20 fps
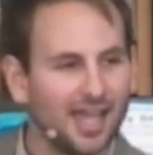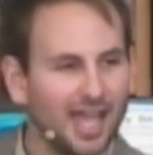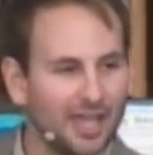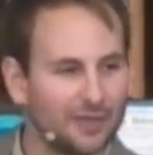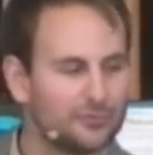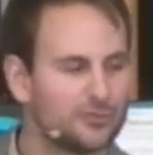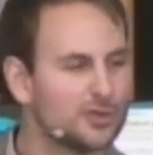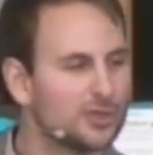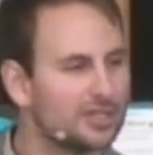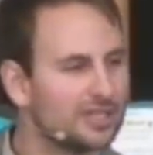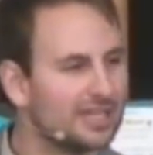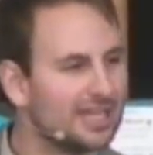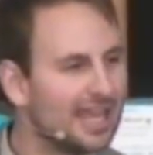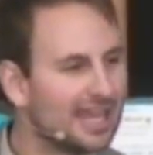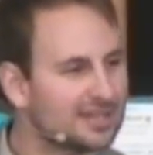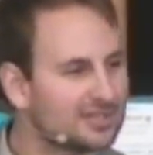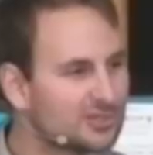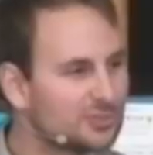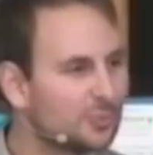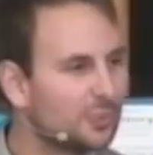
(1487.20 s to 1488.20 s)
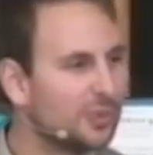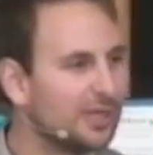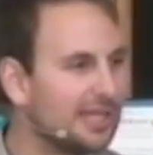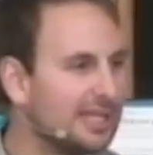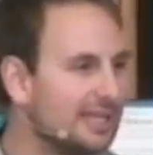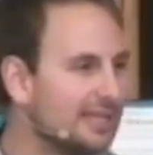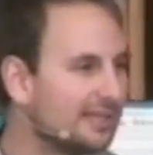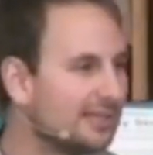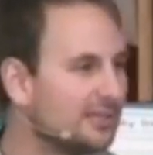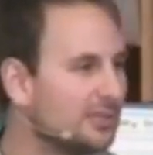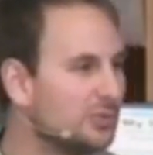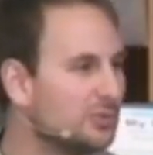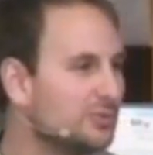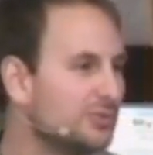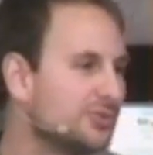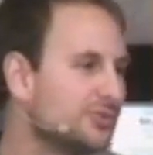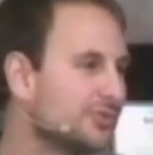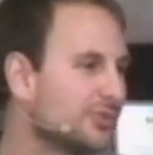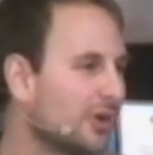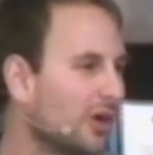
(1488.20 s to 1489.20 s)
and for the next week you
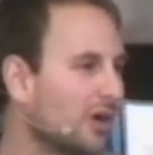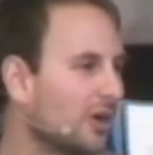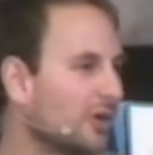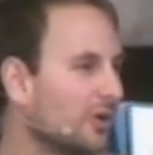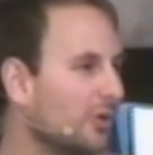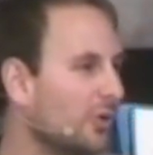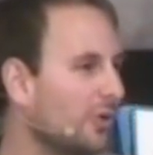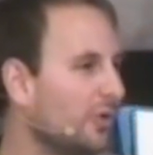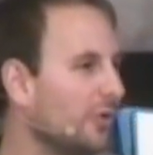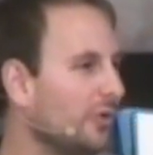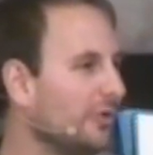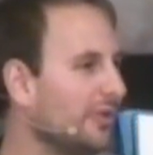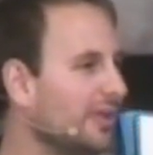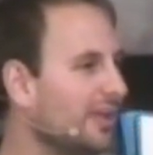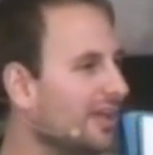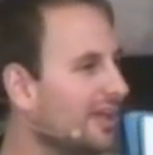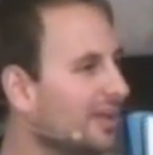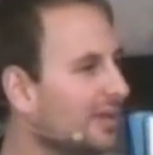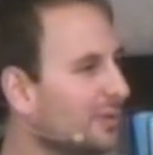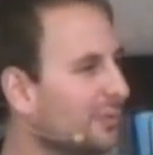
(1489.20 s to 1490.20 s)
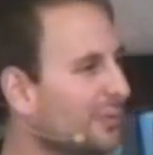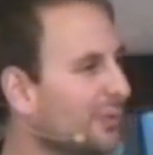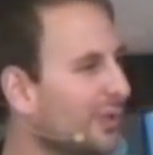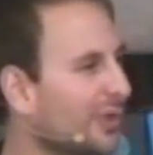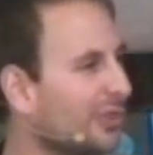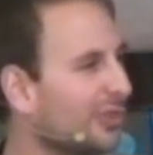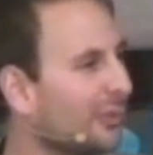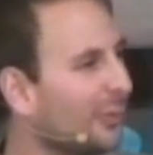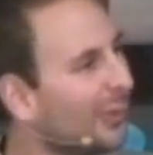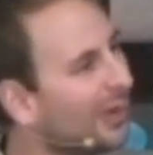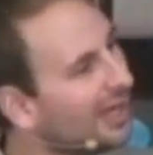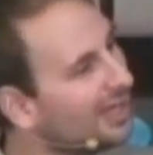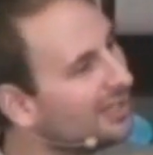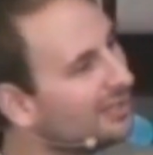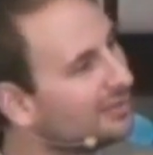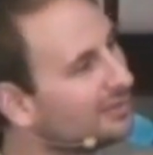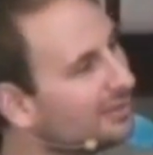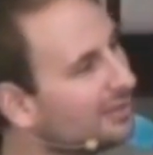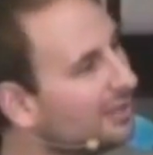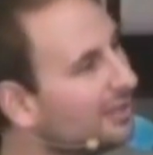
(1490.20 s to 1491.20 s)
struggled with the way
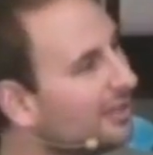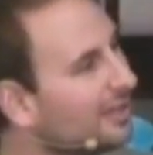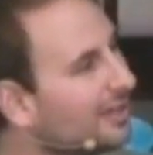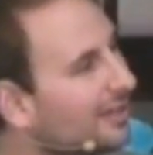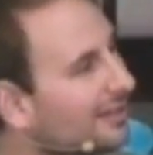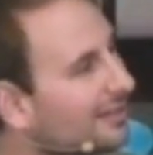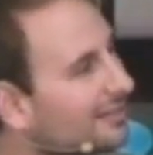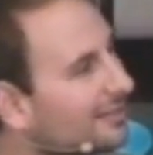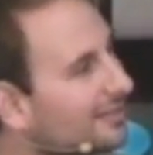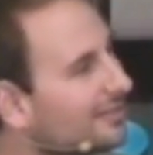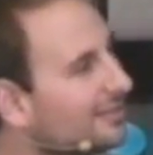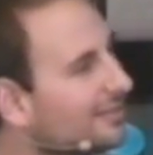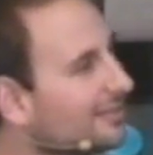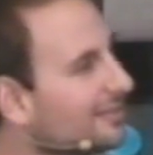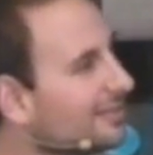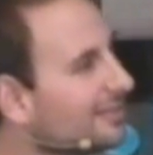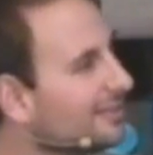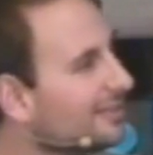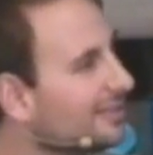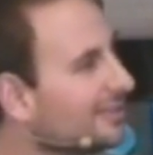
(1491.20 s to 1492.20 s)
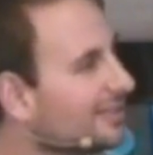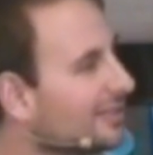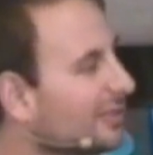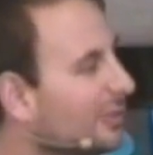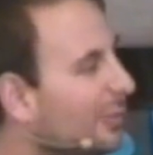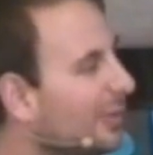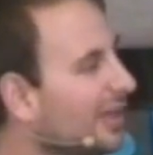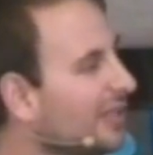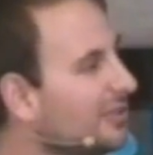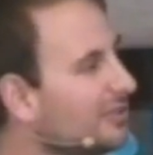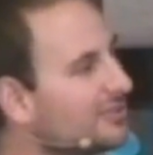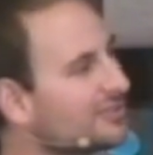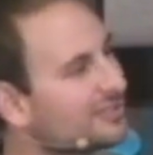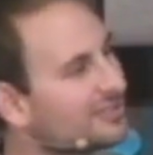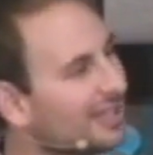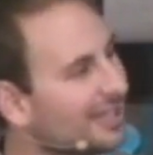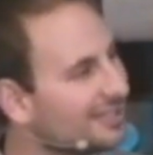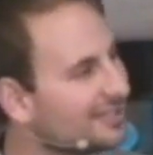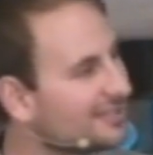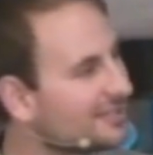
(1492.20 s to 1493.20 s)
you looked, the way you
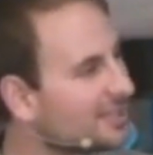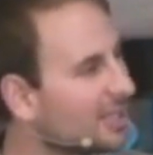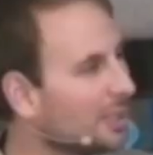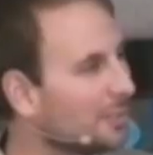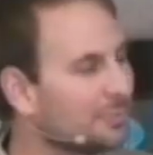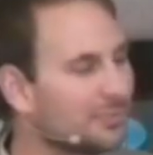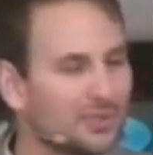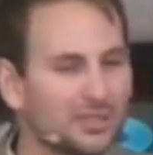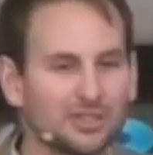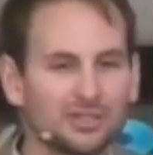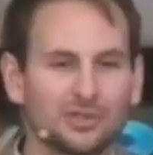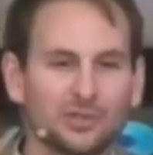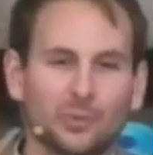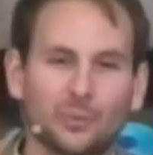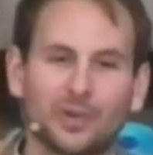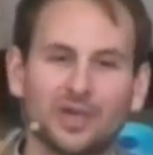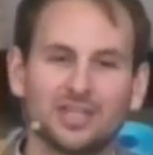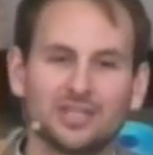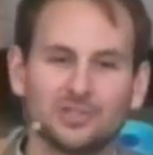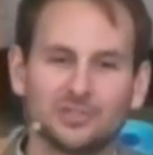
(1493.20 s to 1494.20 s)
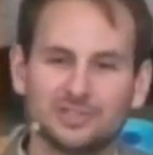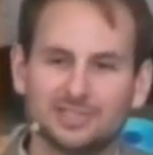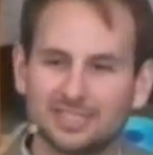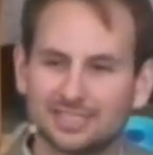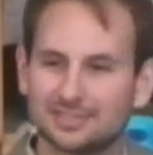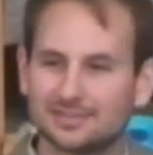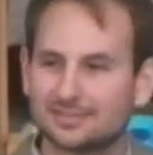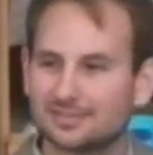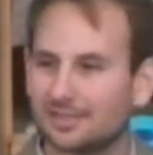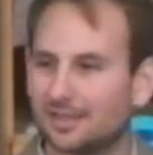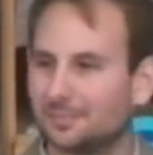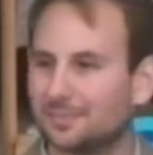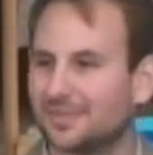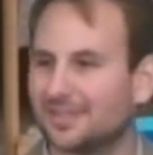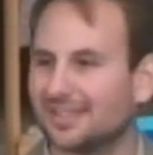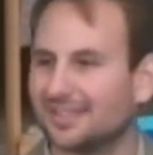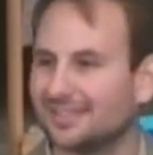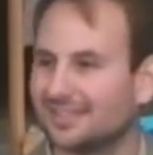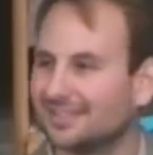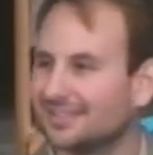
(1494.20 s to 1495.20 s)
said something, the way you did
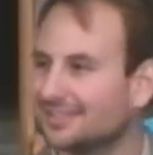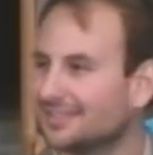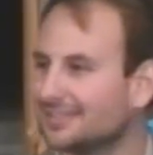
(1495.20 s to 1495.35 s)
something.